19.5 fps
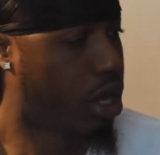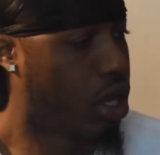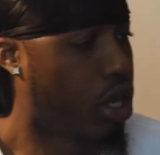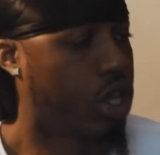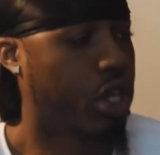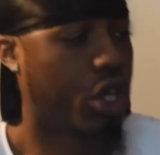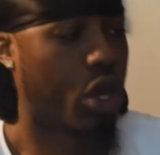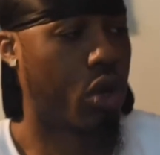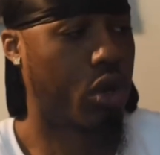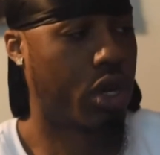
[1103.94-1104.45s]

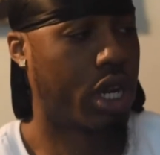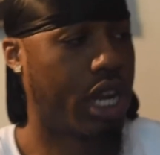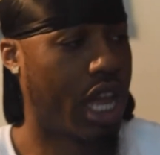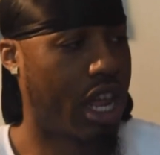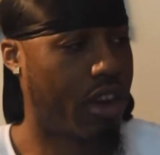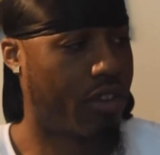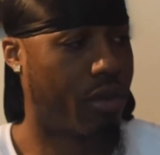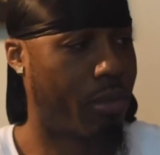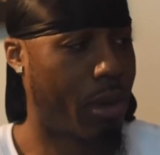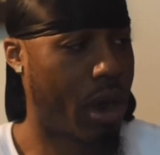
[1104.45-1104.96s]
So the Native
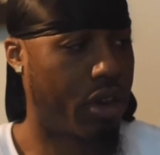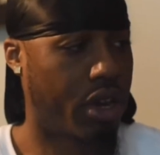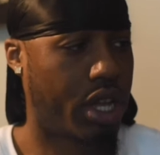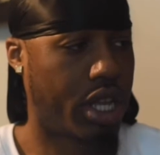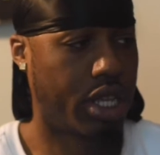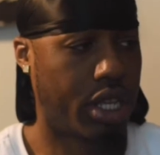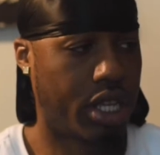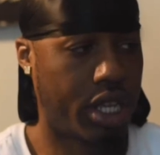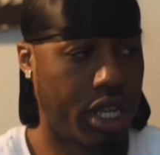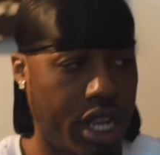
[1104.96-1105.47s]
Americans
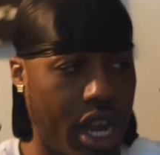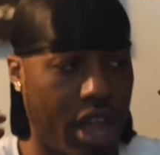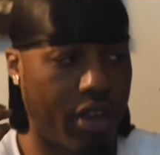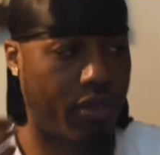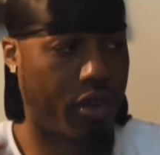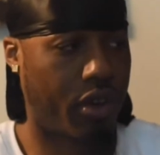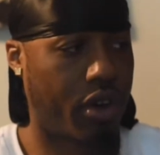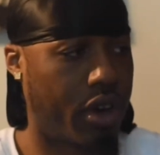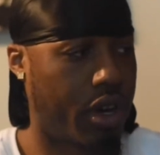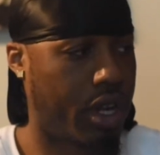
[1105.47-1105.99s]

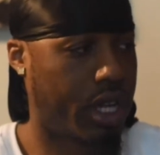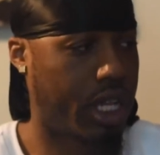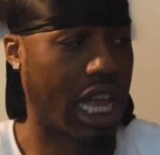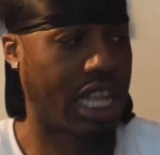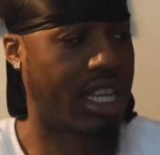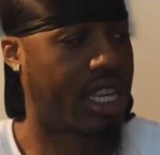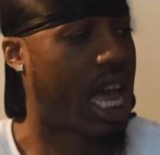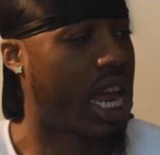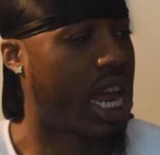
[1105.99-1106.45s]
that's not a